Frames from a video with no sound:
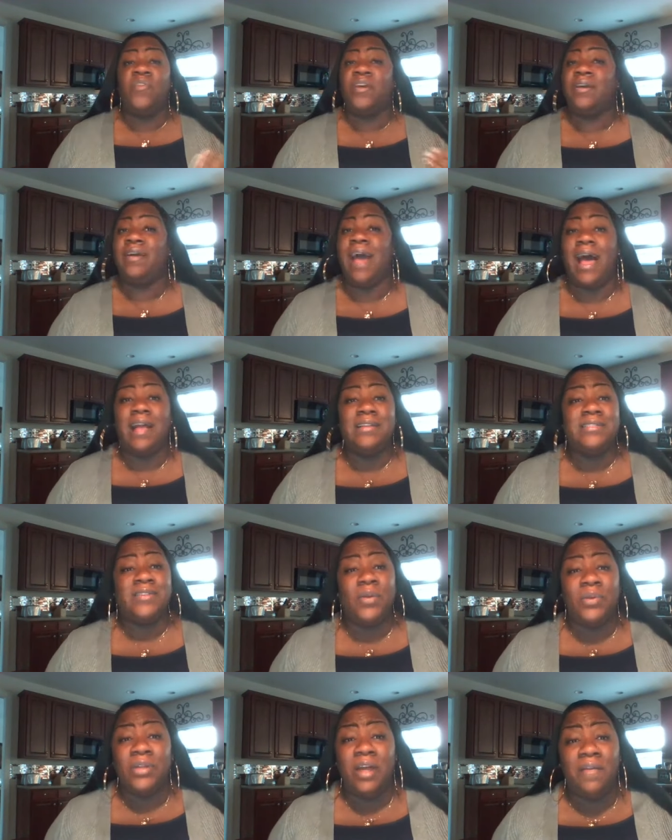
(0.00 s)
For God
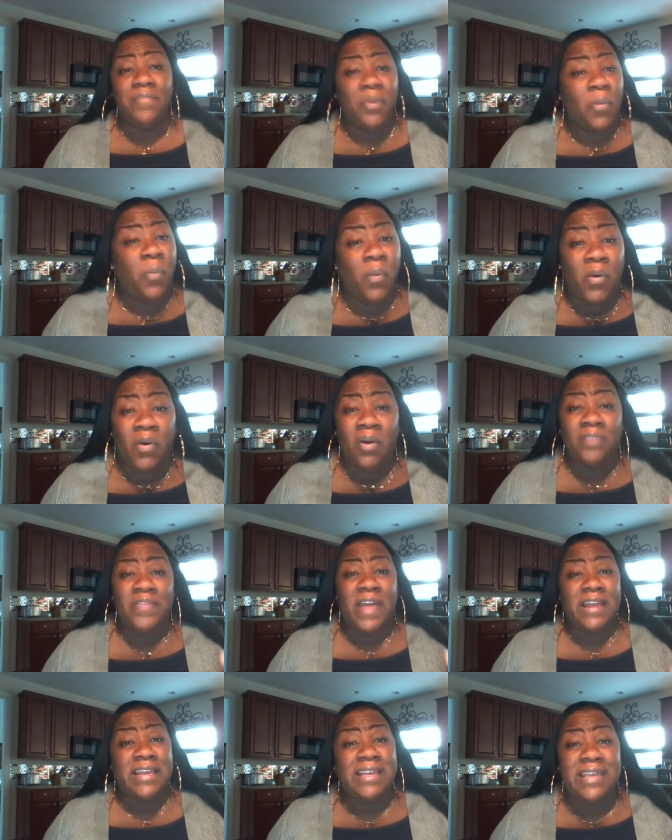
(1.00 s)
so loved the
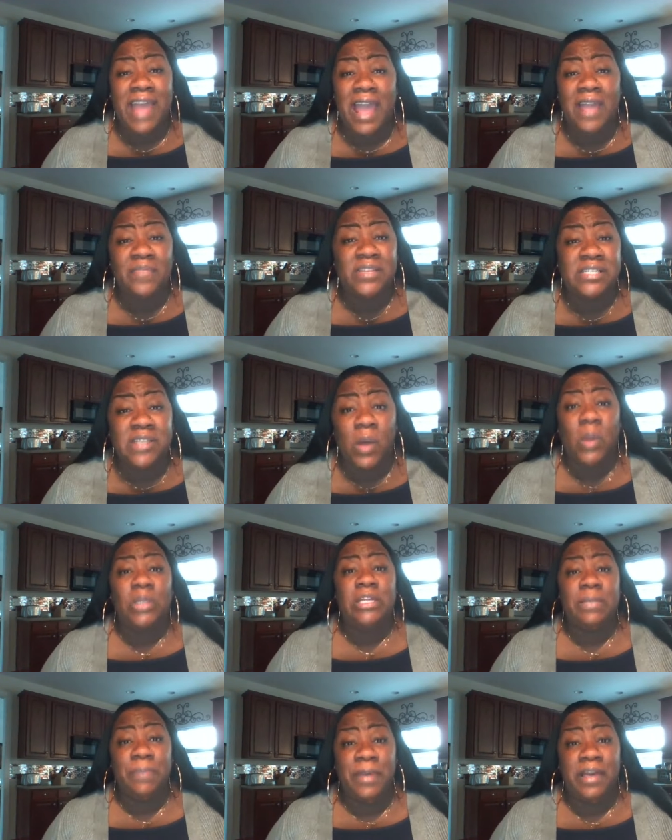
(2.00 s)
world that he gave his
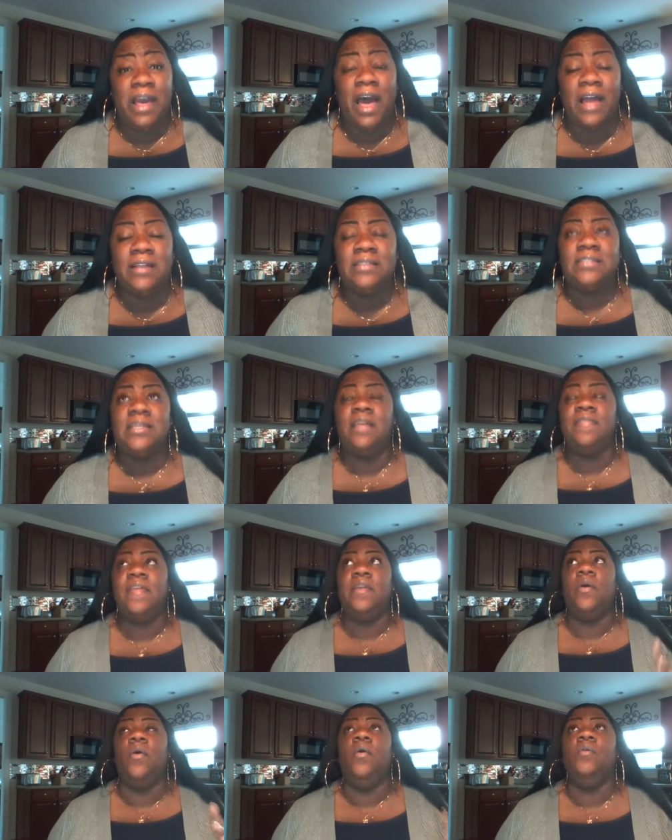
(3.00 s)
only begotten son,
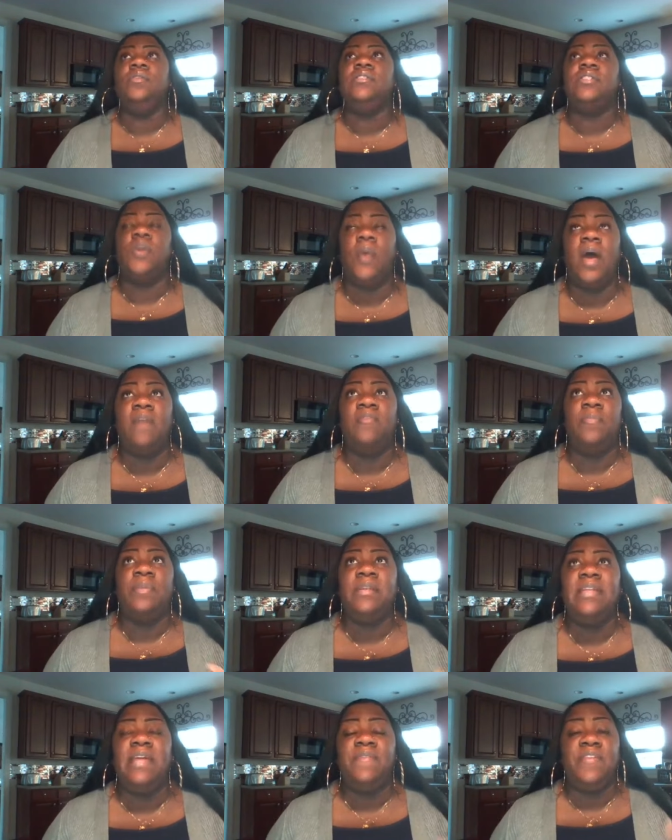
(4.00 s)
that whosoever
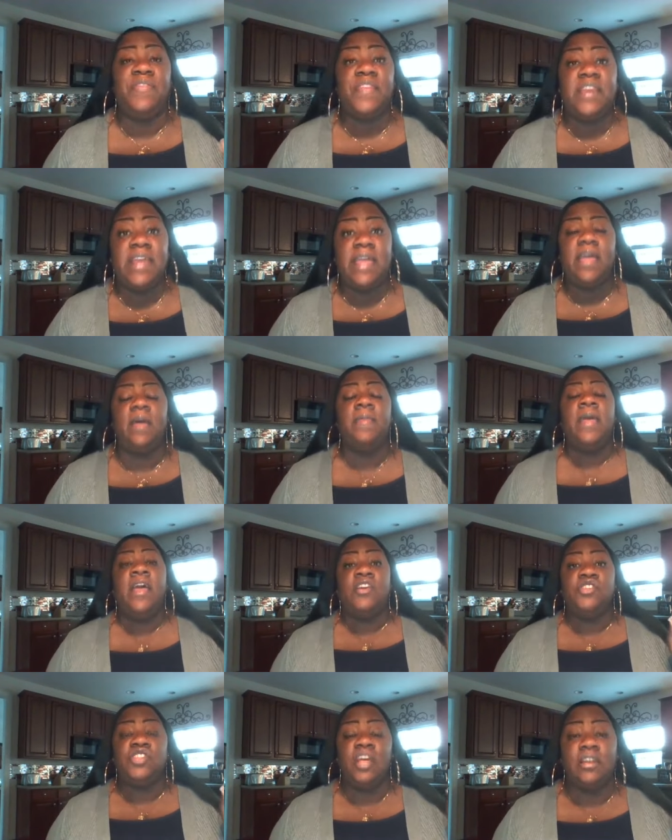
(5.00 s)
believeth in him
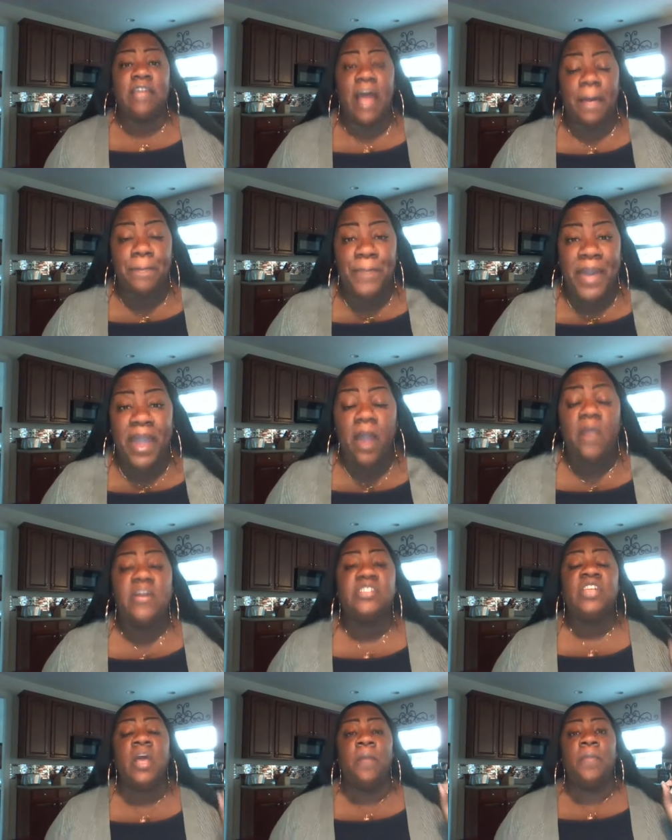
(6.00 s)
shall not
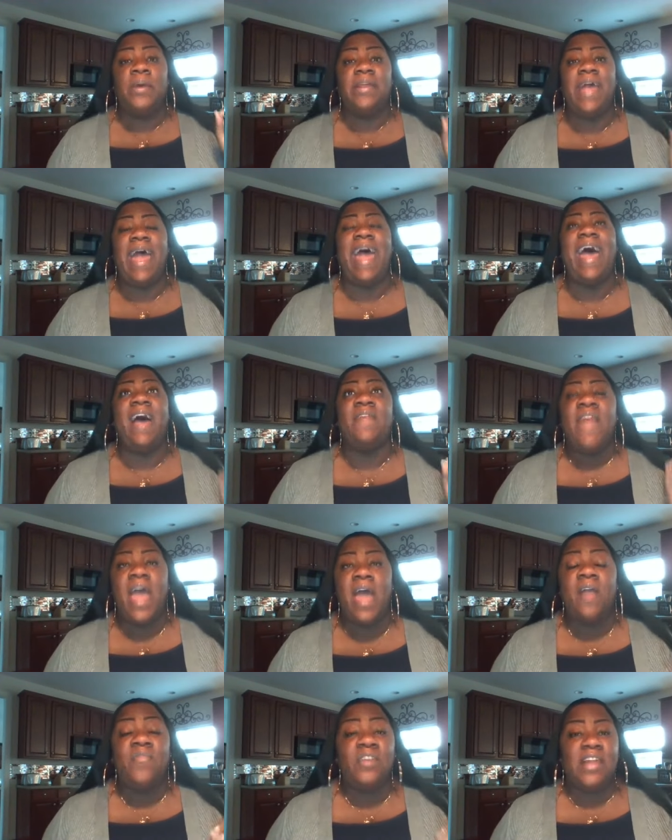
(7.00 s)
perish, but have
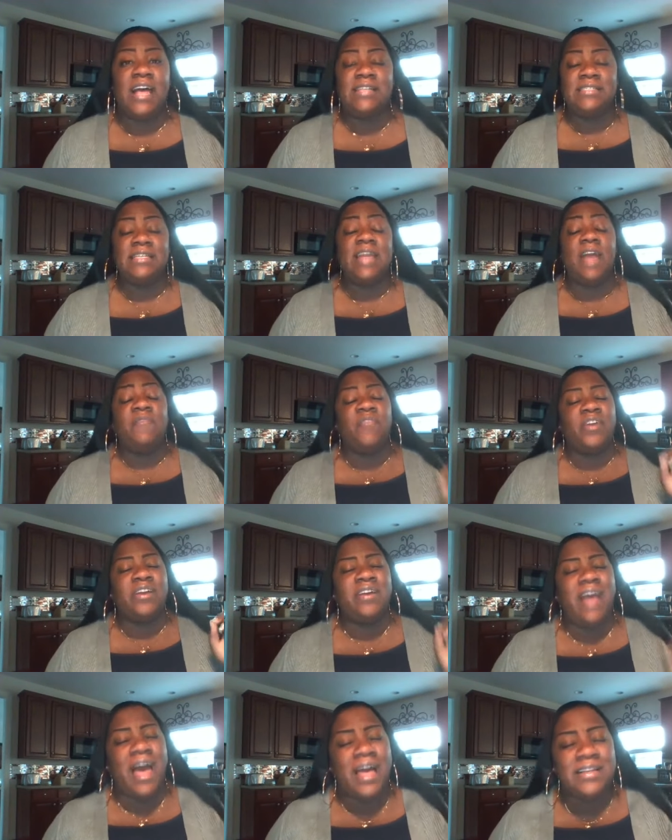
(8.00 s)
everlasting life. For
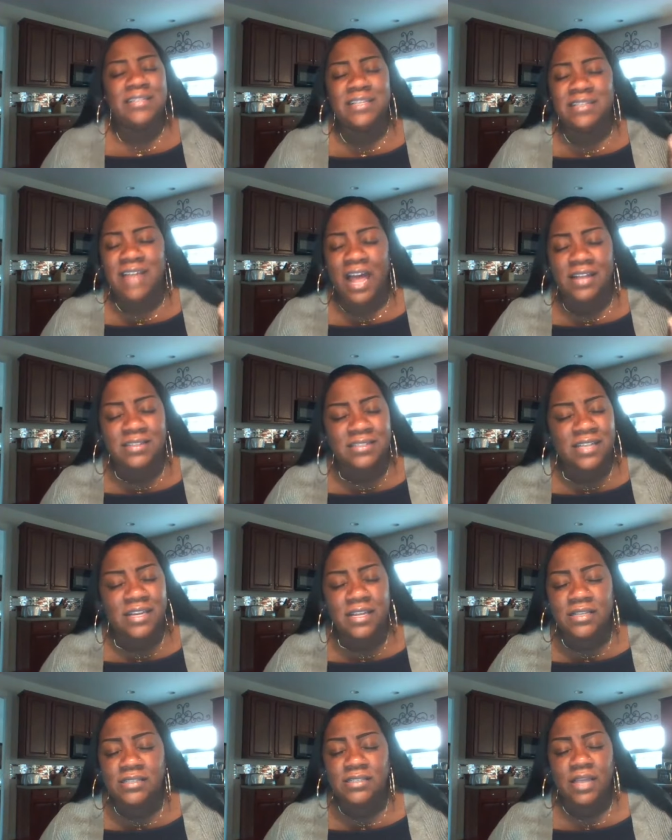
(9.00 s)
God did not
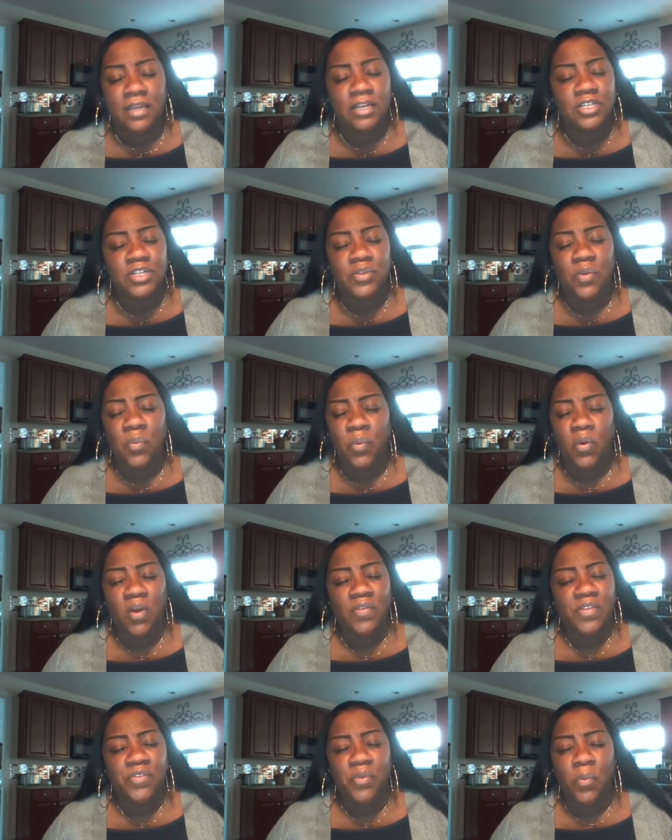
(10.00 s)
send his son into the
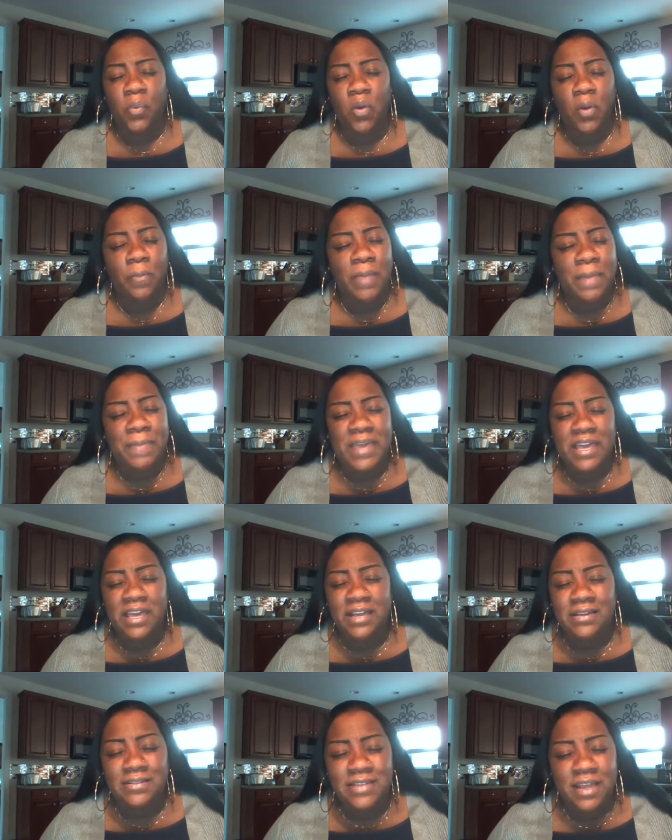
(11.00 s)
world that the world may be
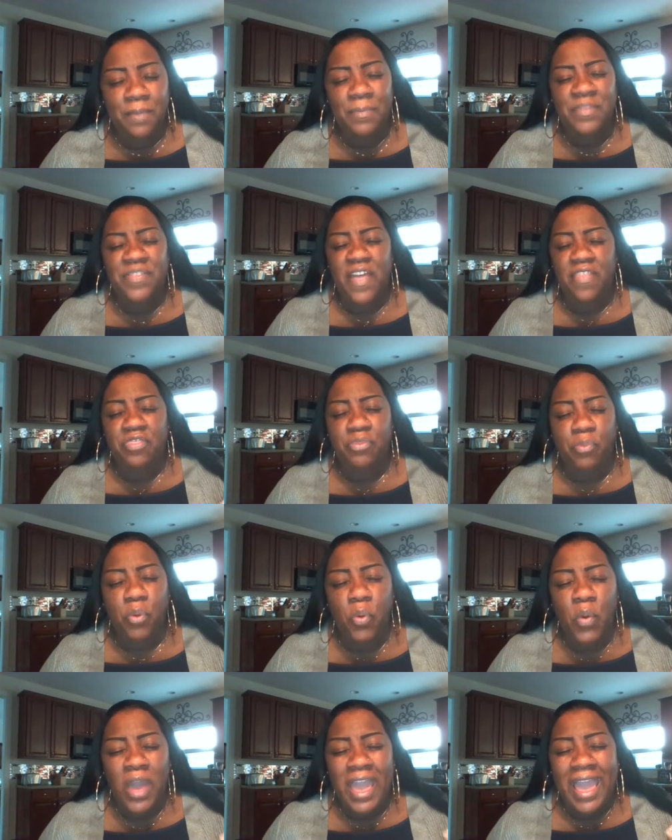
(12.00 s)
condemned, but that
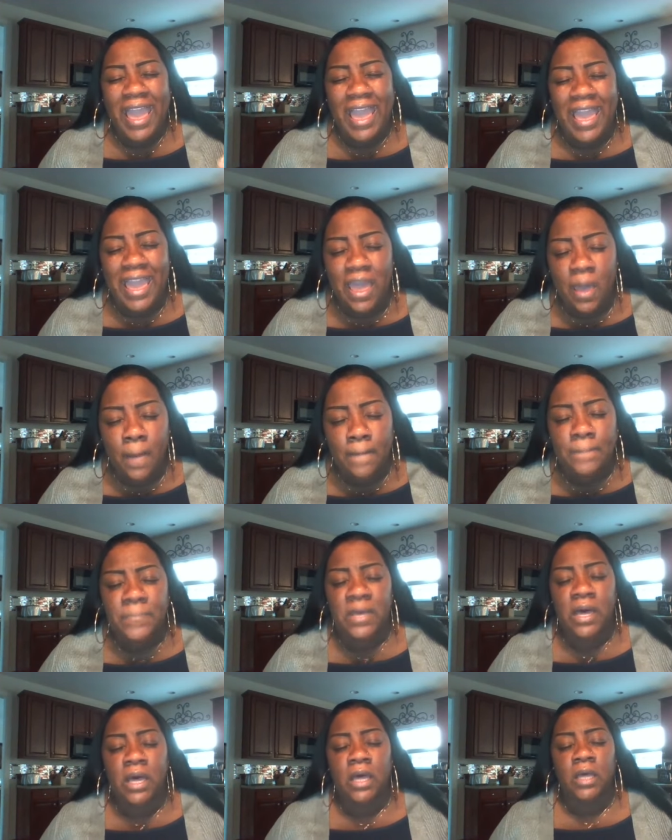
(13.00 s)
through
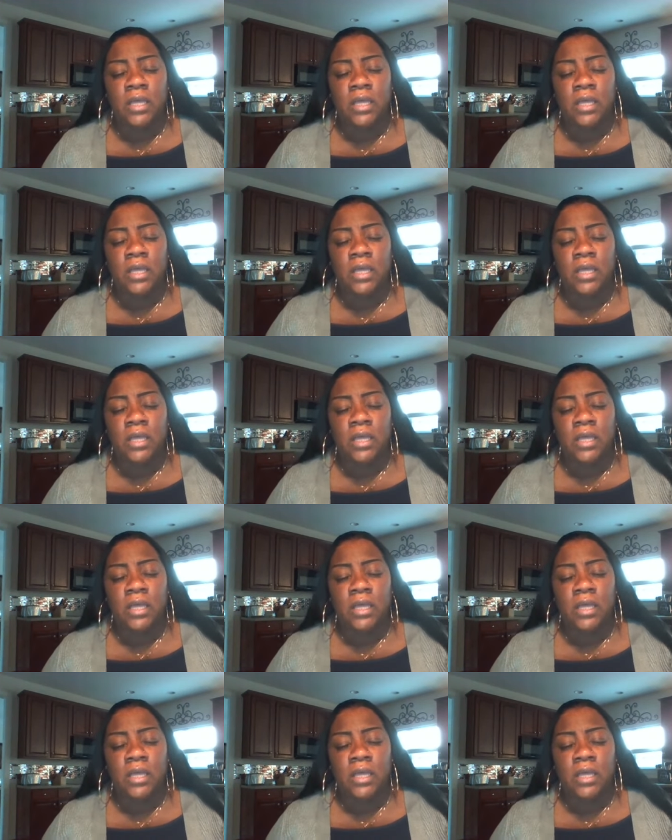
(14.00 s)
him